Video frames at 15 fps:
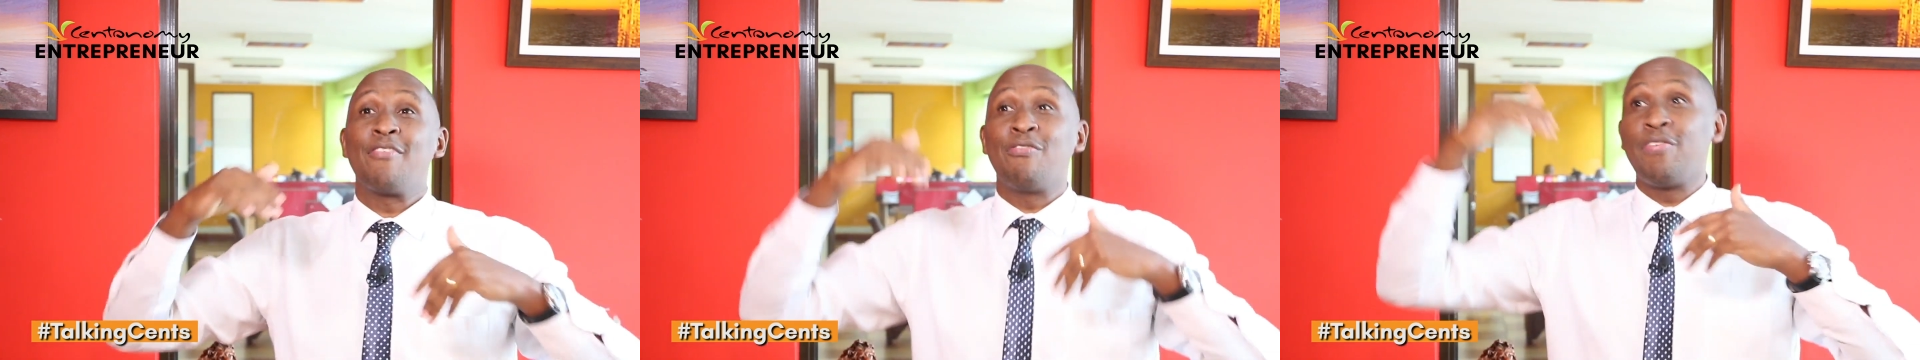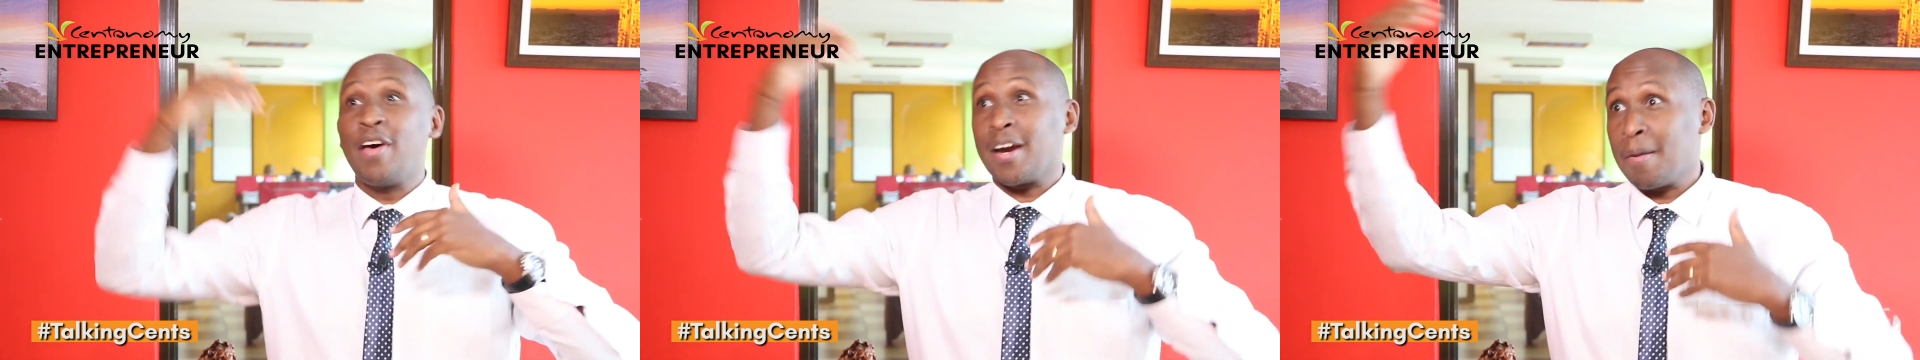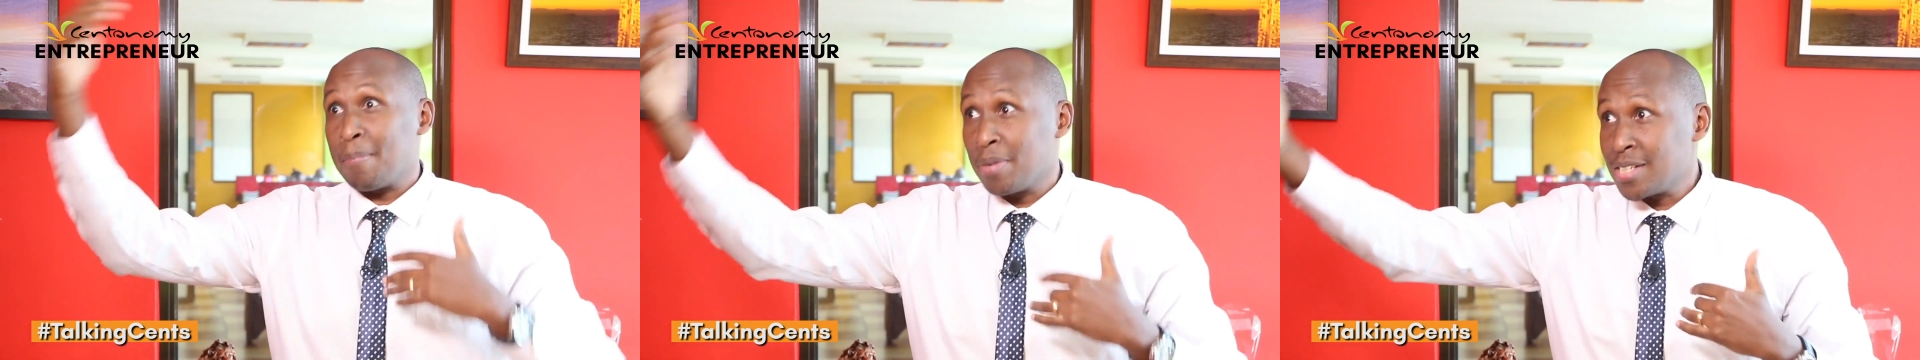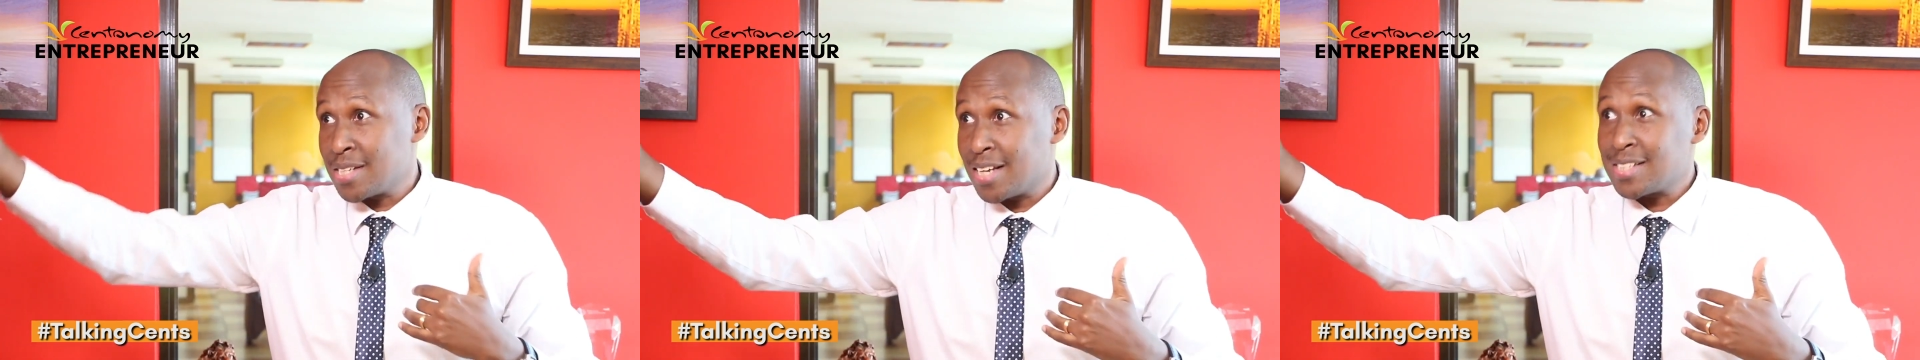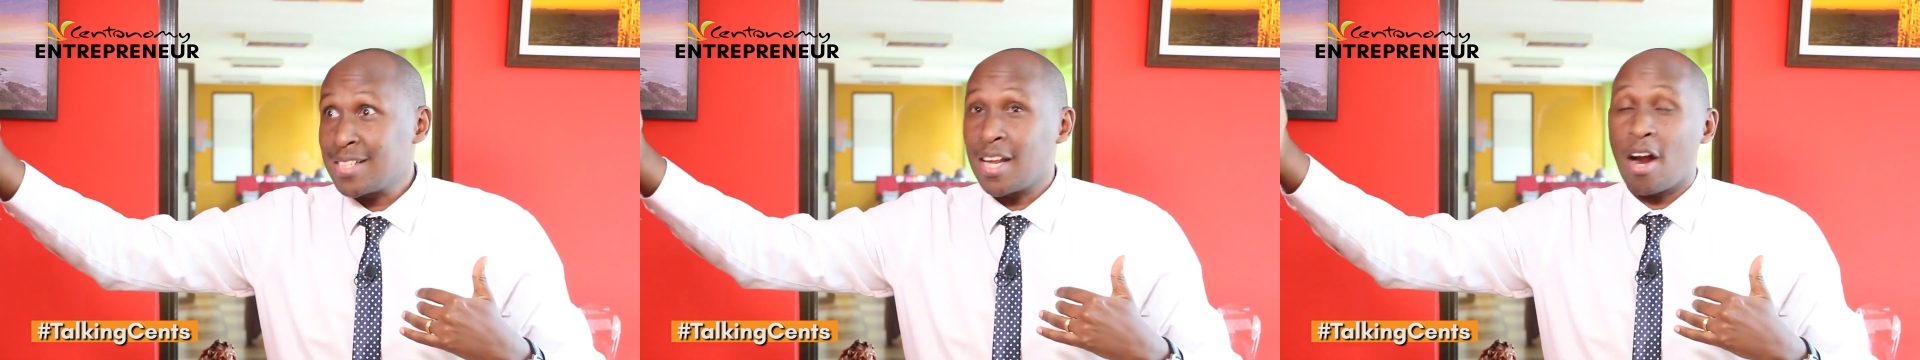very
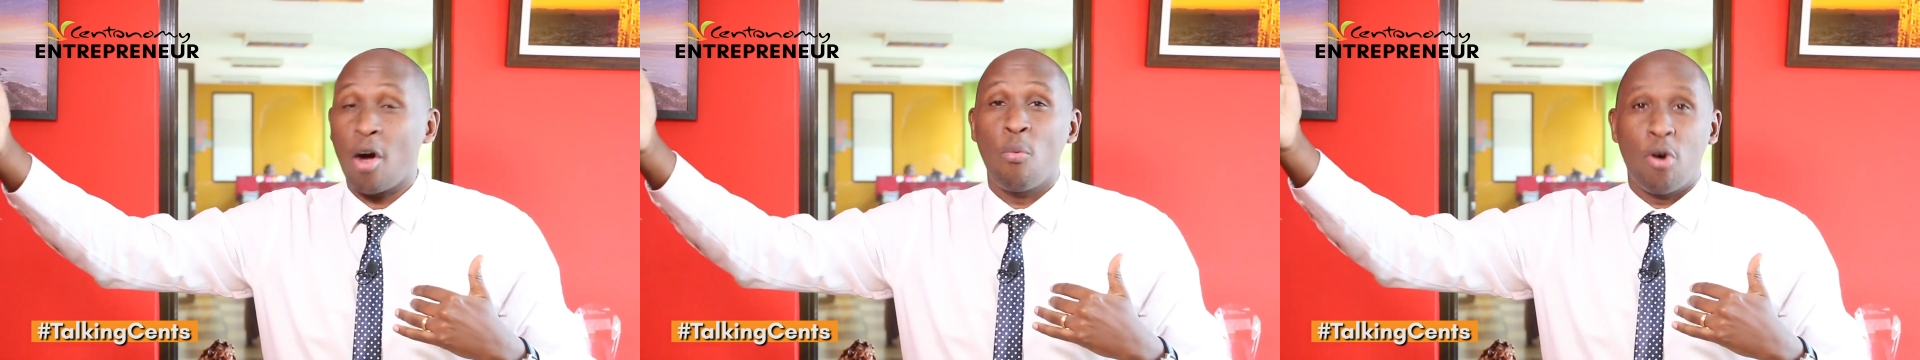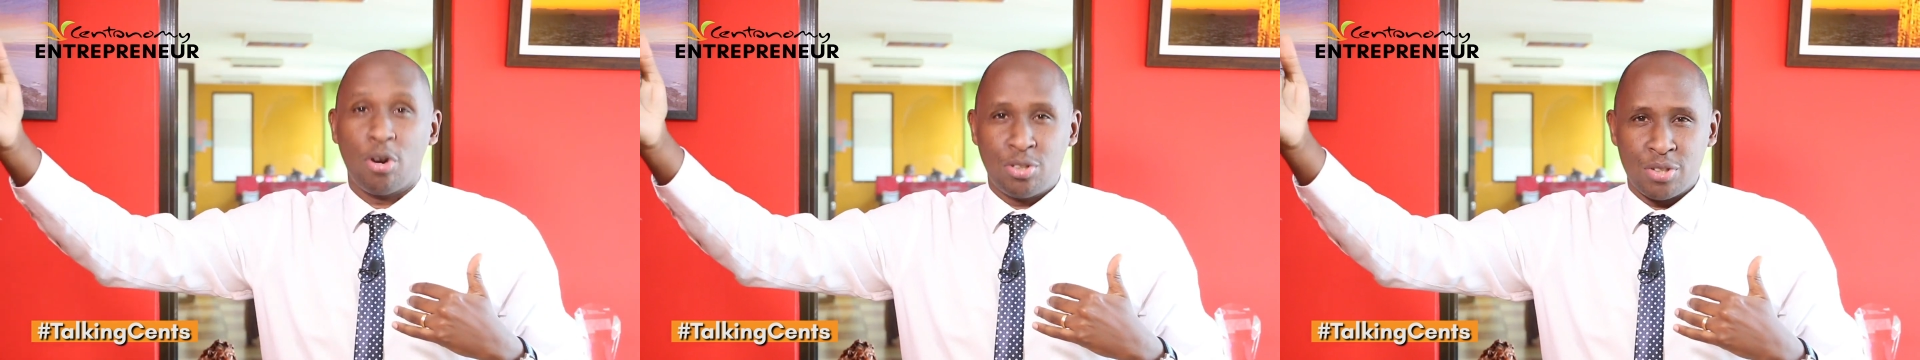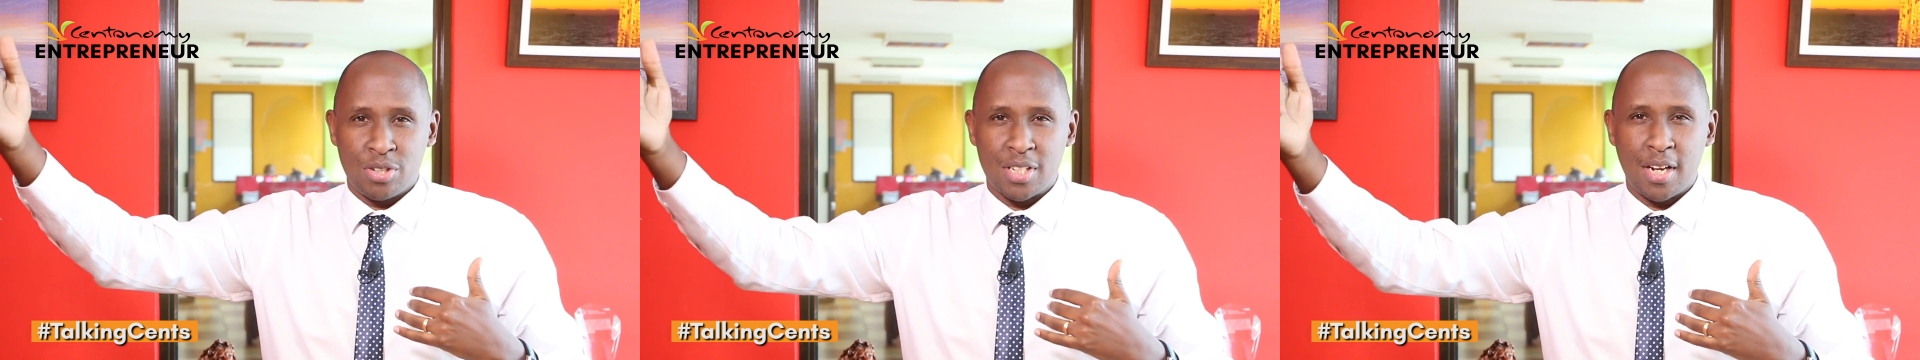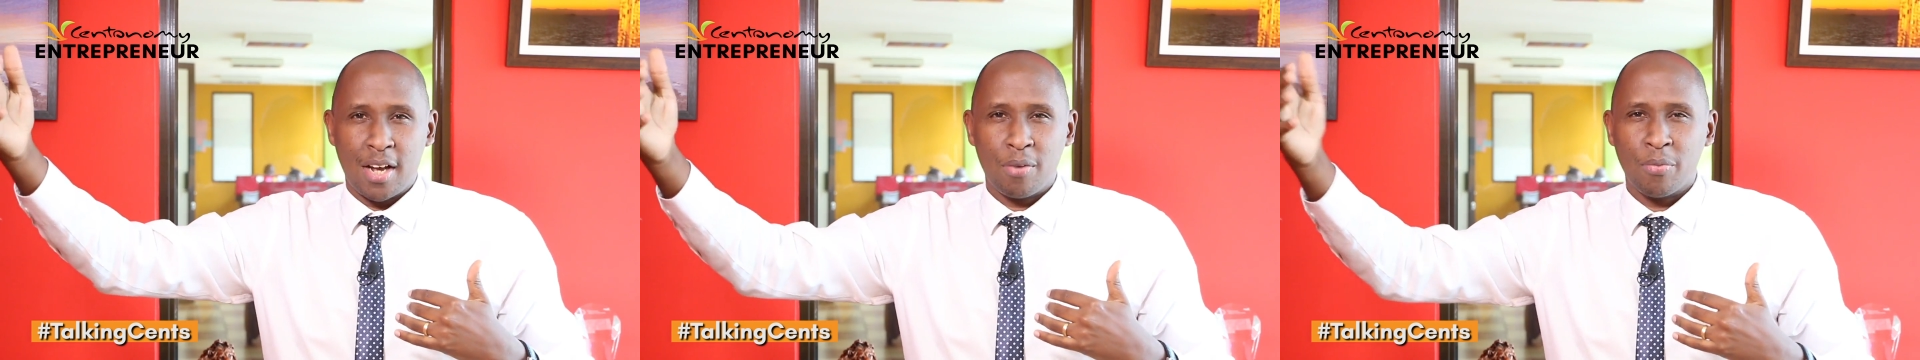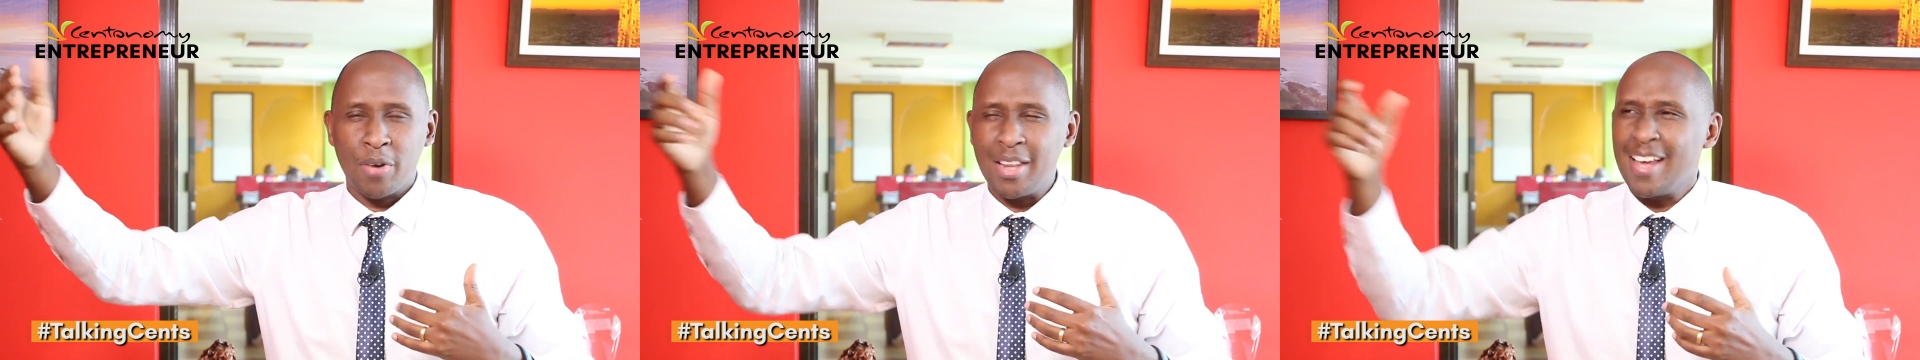business that I want to
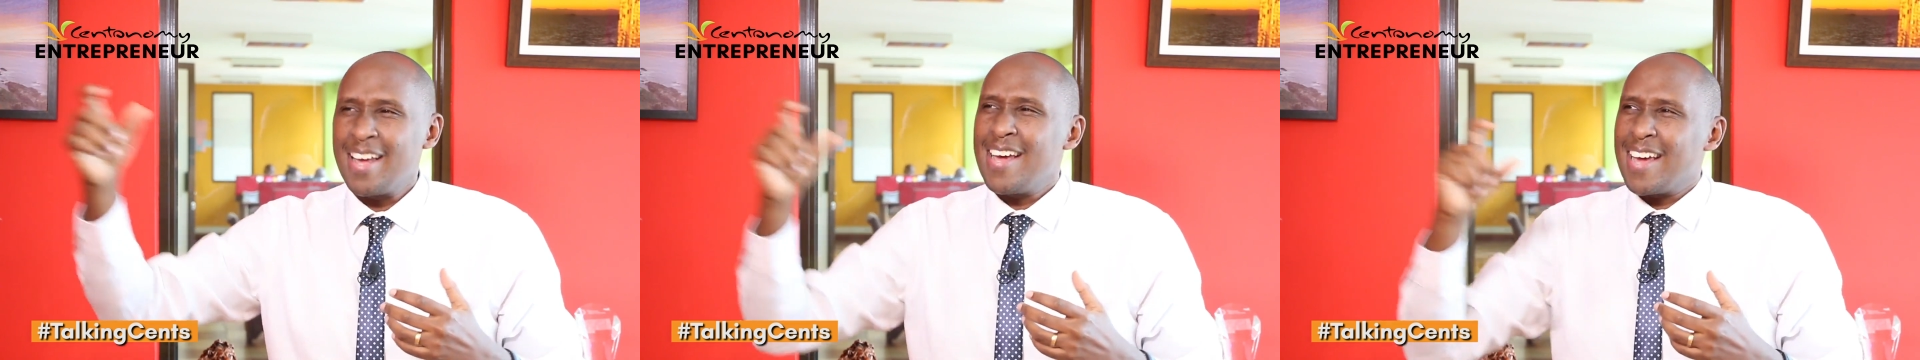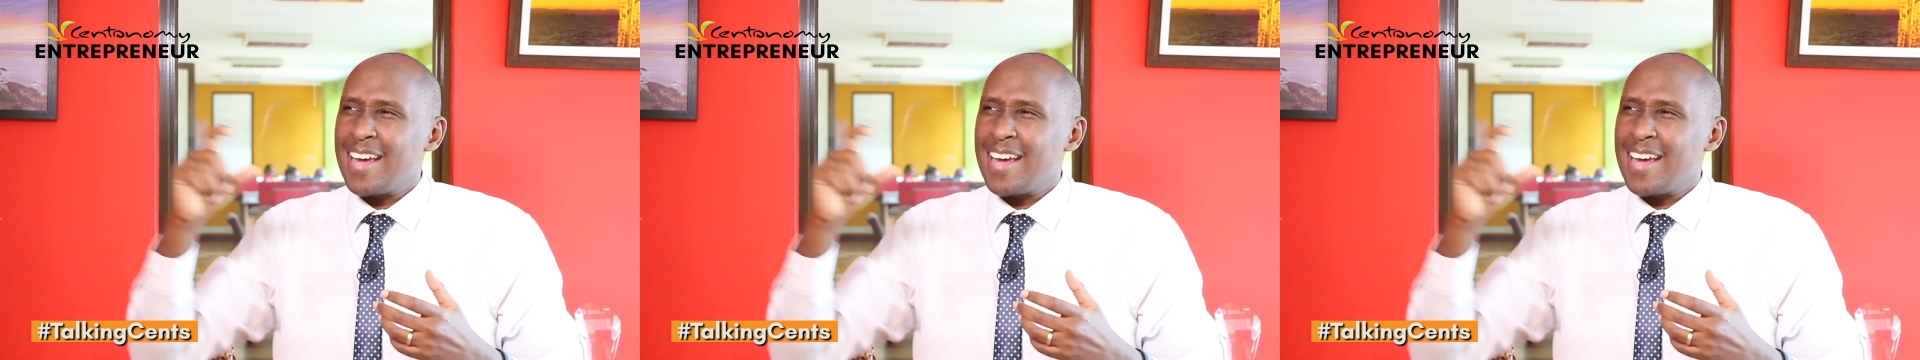start with.